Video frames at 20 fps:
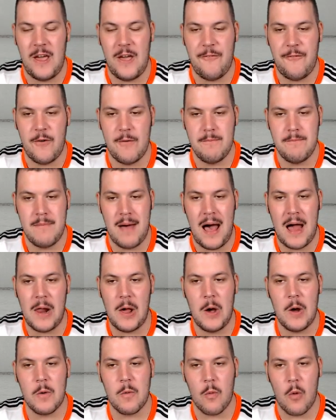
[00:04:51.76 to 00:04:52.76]
for Matt
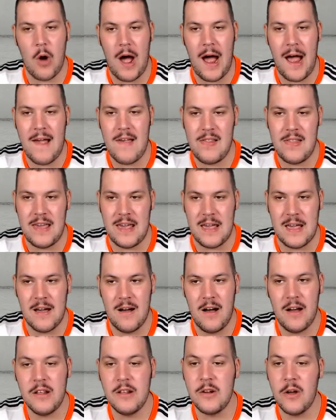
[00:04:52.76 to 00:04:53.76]
O'Reilly.
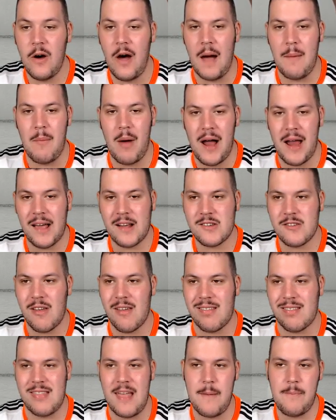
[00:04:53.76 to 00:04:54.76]
I don't know, I might actually
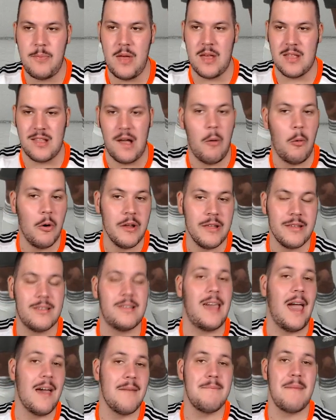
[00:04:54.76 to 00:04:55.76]
accept this. I want to
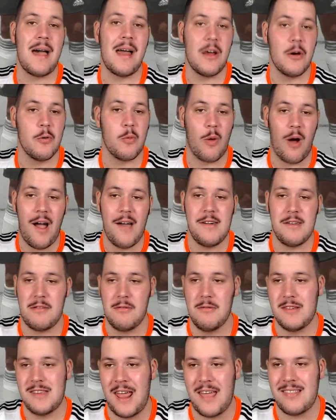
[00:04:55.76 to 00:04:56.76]
get Matt O'Reilly to
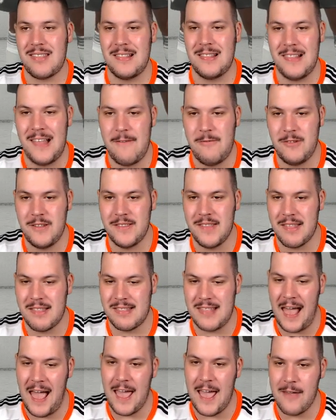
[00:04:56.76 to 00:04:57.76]
a decent level in this
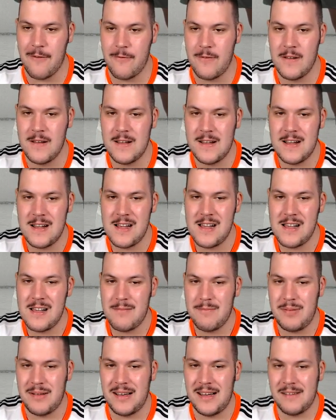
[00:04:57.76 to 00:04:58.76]
save.
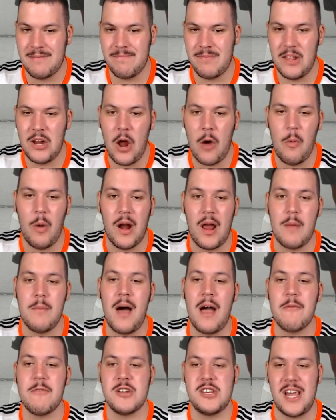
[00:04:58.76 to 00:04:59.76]
But you know what? I
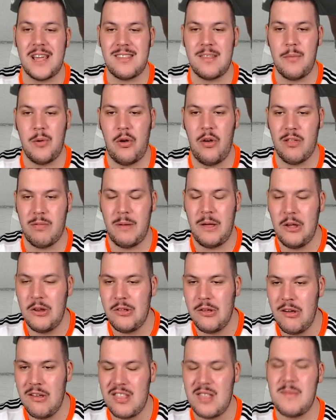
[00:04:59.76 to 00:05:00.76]
might reject it because we could
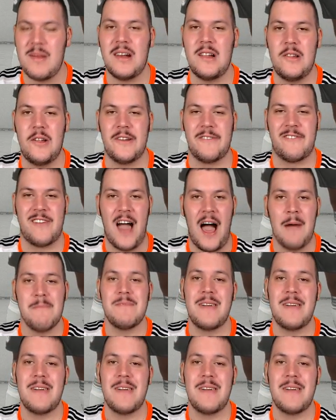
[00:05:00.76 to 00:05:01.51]
use him in a lot of cup